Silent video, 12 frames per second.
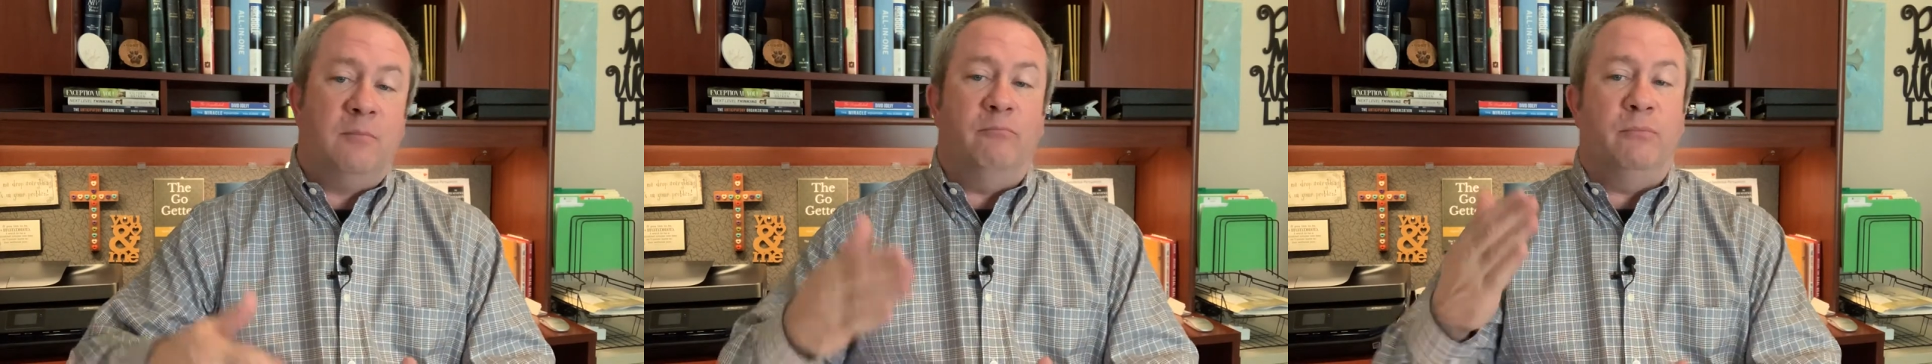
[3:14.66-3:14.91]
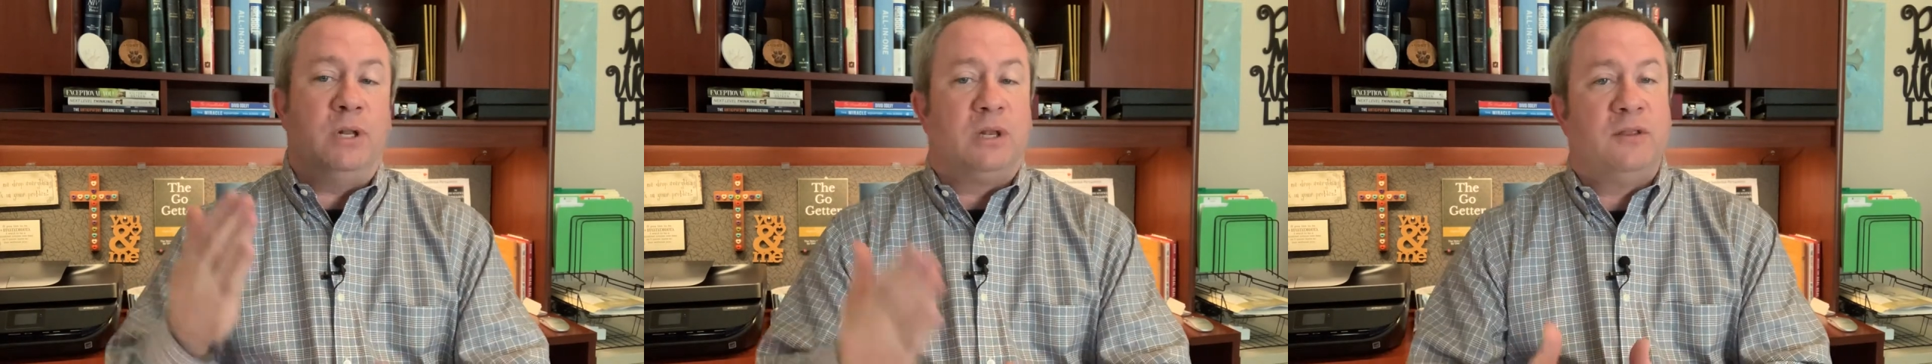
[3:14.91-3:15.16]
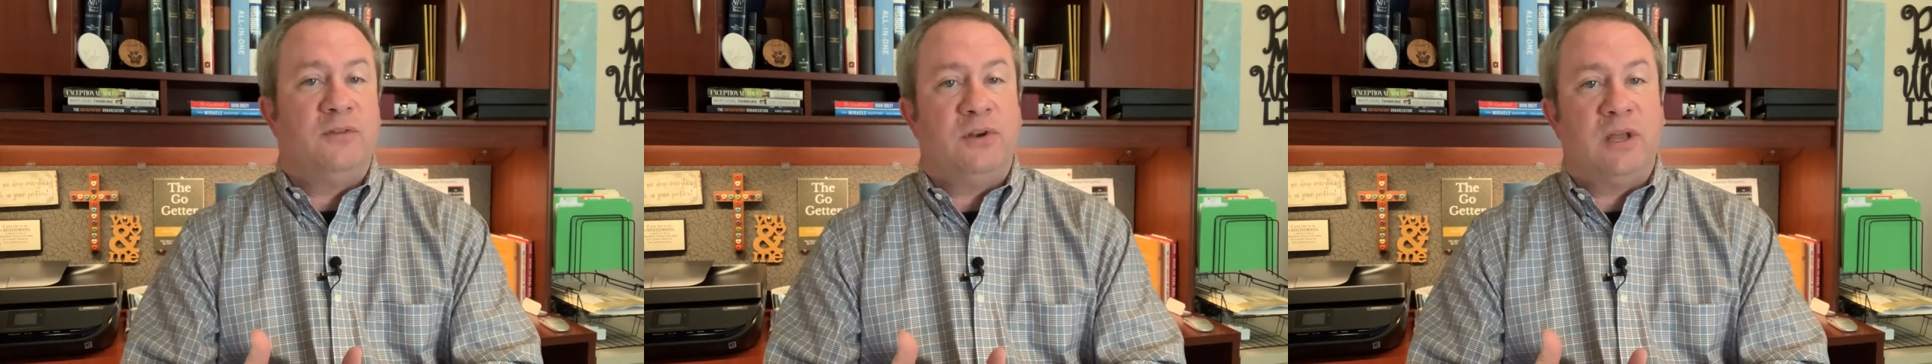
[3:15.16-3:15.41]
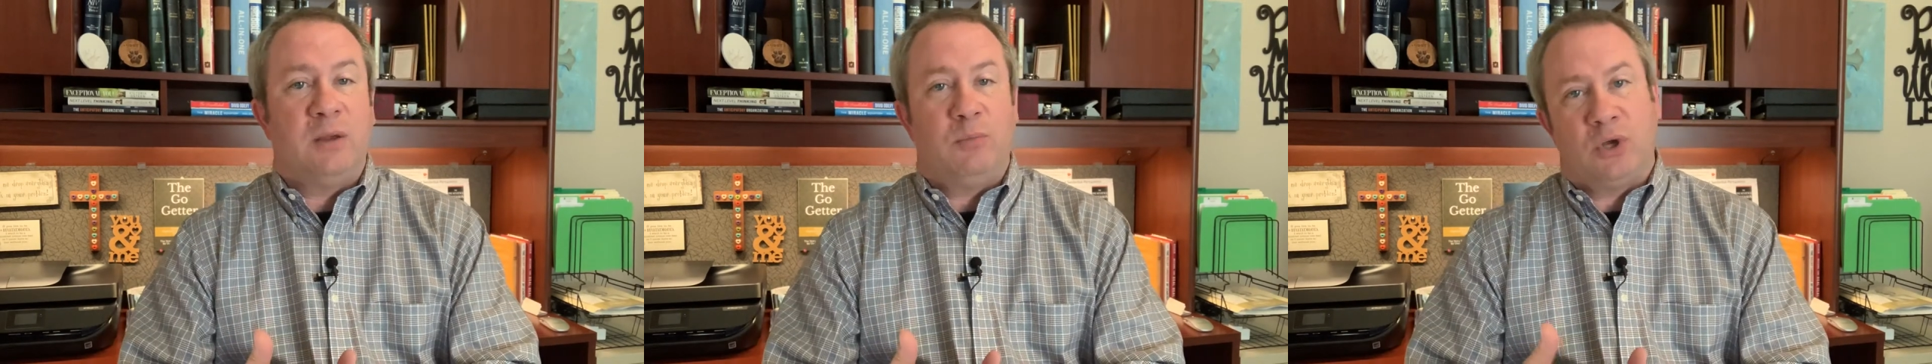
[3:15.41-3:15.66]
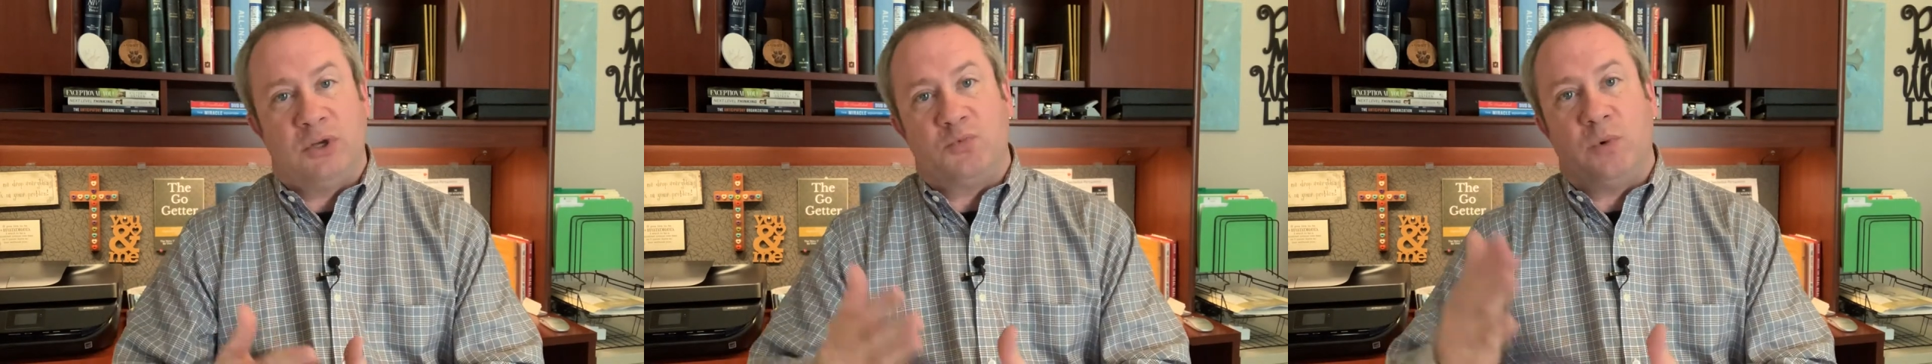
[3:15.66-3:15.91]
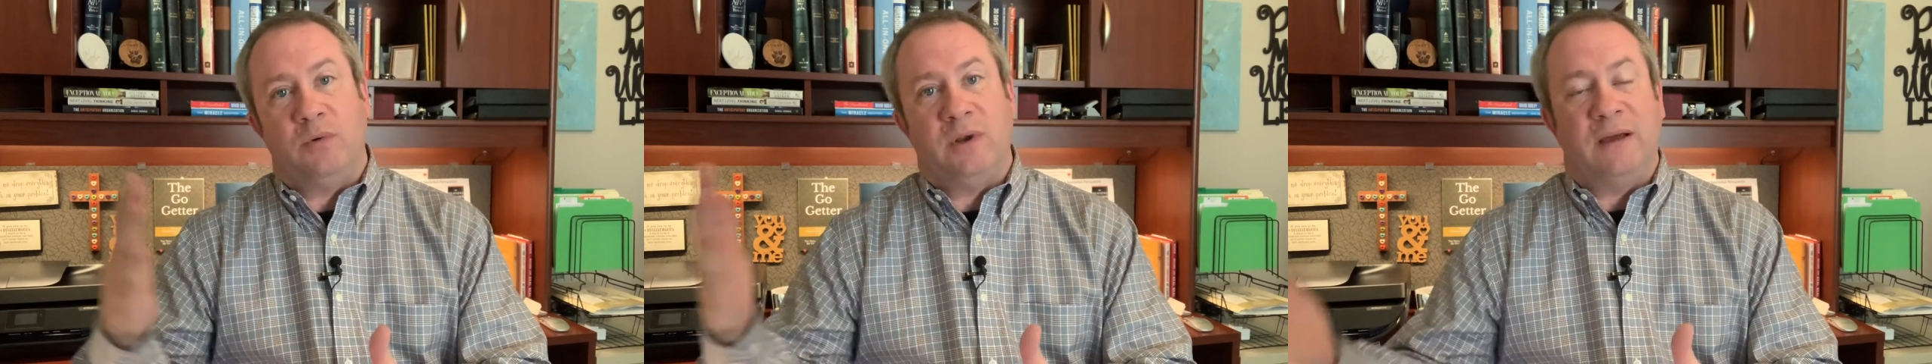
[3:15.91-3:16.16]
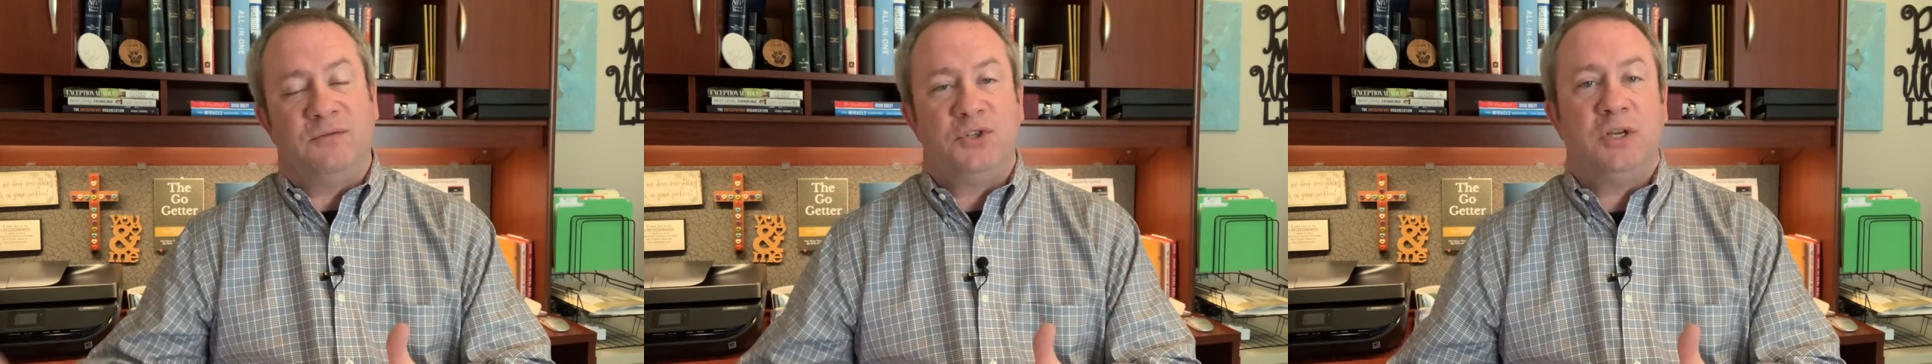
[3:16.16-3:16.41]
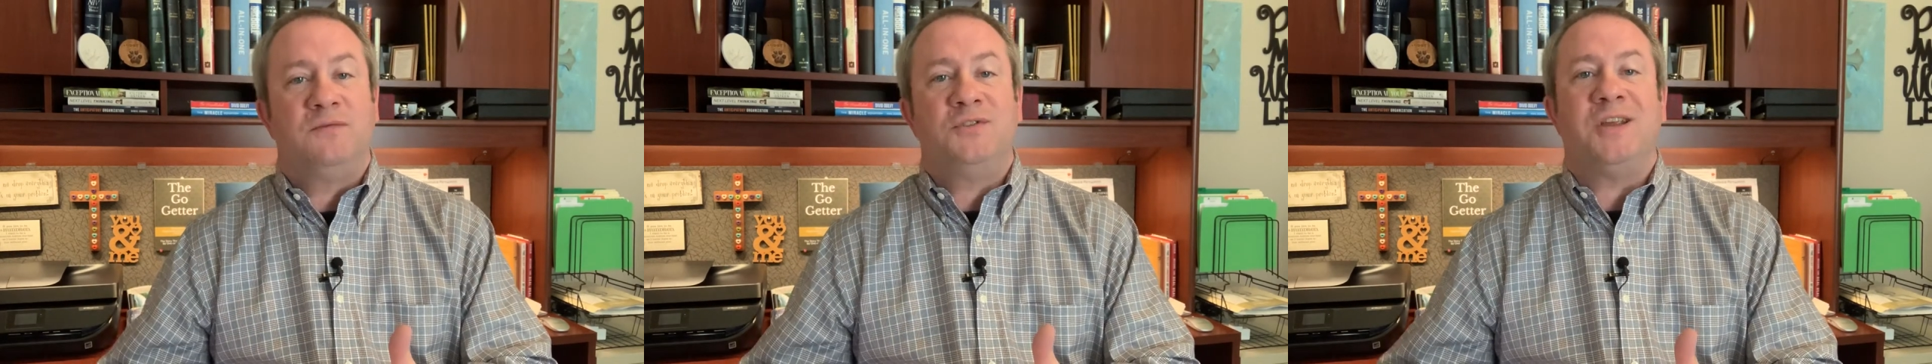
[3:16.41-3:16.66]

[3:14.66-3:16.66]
middle of the day, because we would have shift